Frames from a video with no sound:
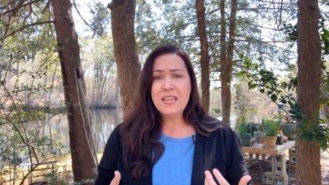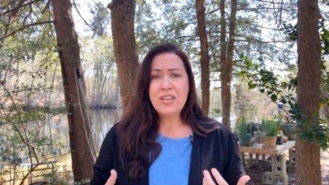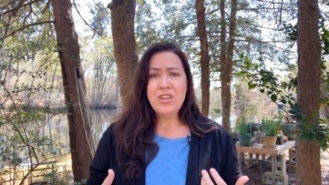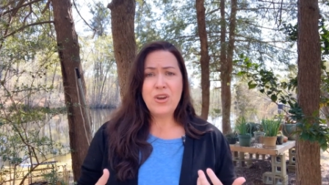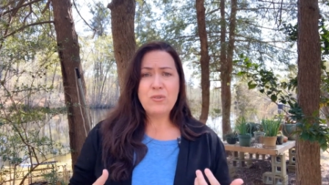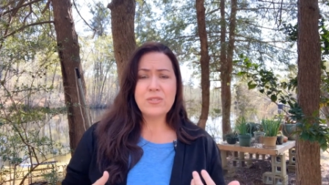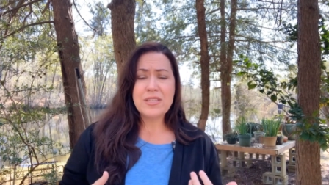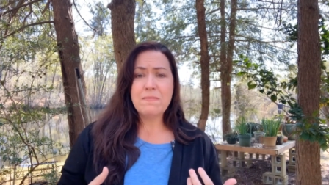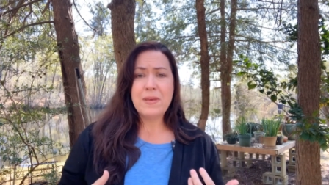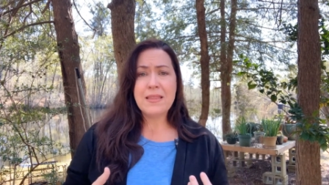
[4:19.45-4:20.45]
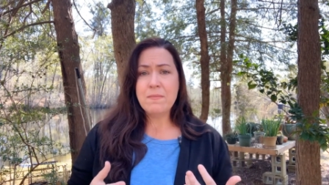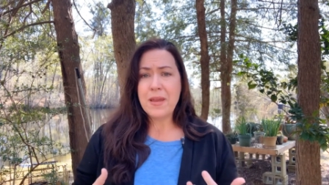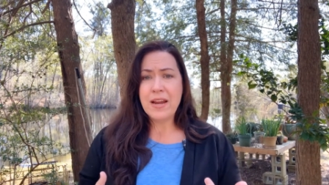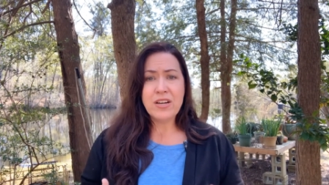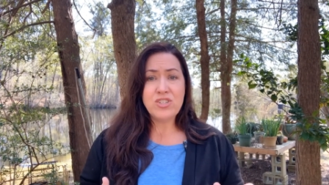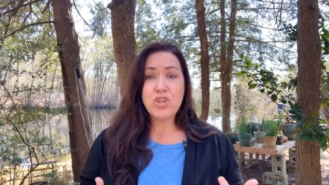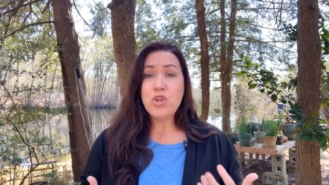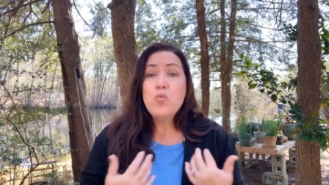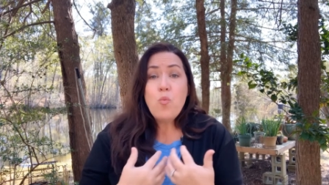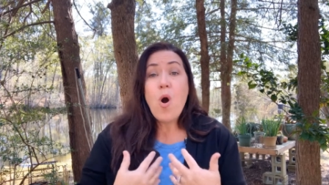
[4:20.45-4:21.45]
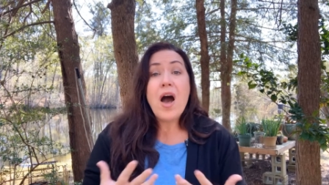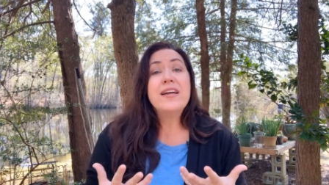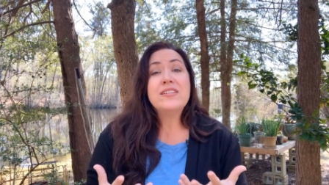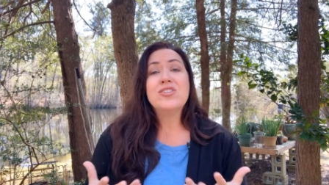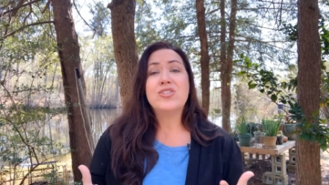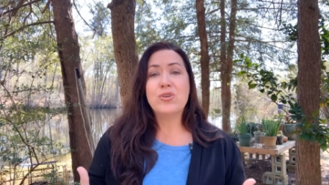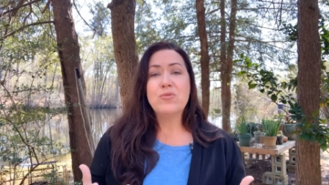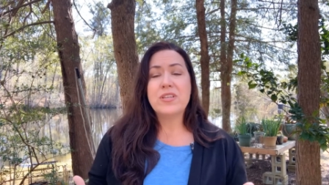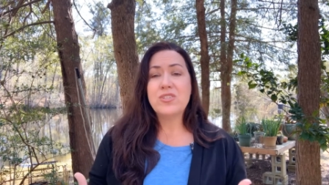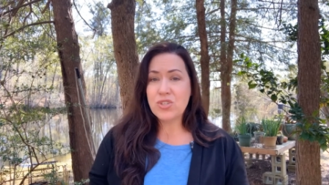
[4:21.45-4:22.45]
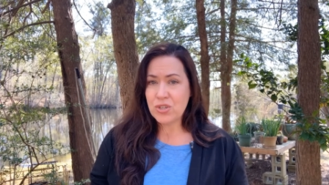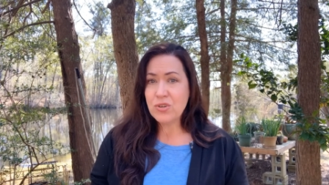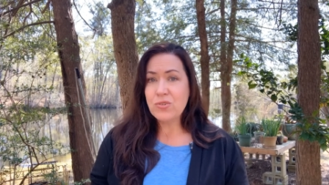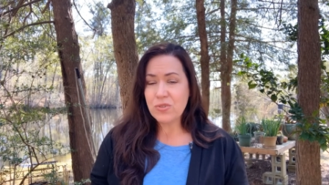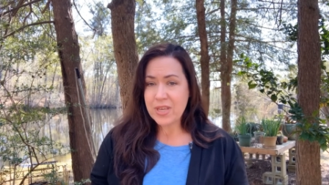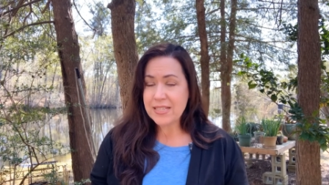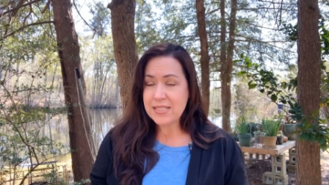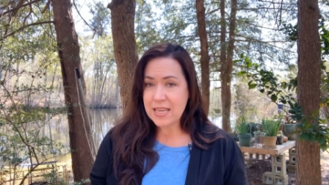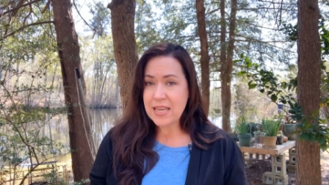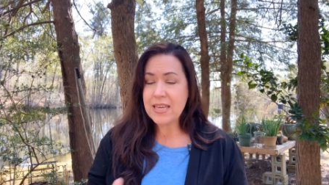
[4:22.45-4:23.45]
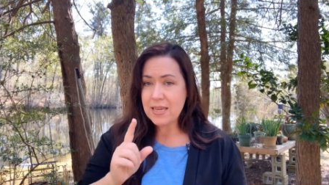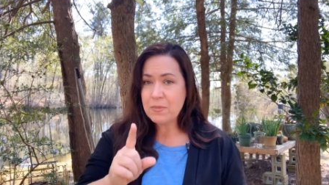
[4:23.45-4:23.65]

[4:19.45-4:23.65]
you know, to mend the marriage, and you want to do this too, that's key.